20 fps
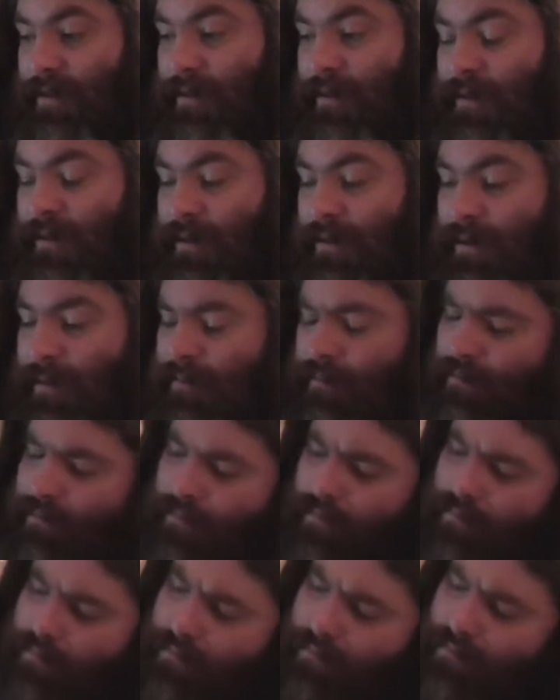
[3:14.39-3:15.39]

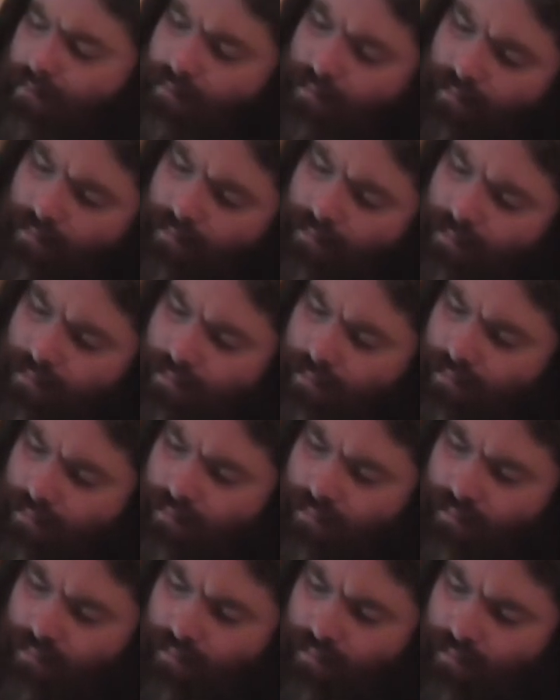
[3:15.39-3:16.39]

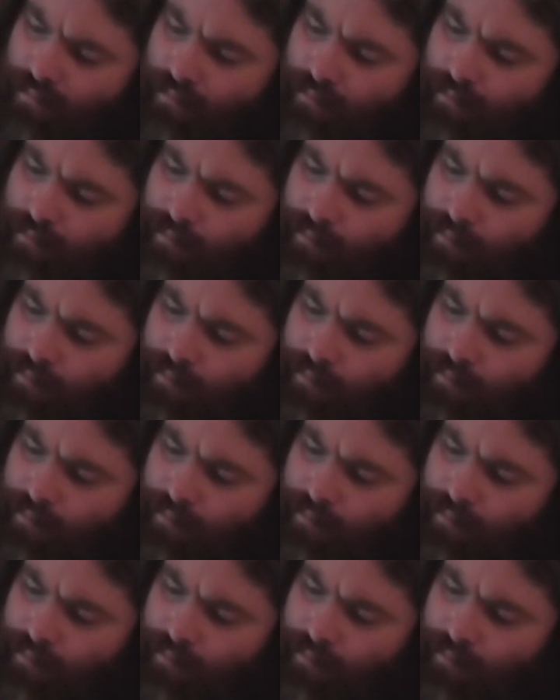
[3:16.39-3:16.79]
Nothing is said.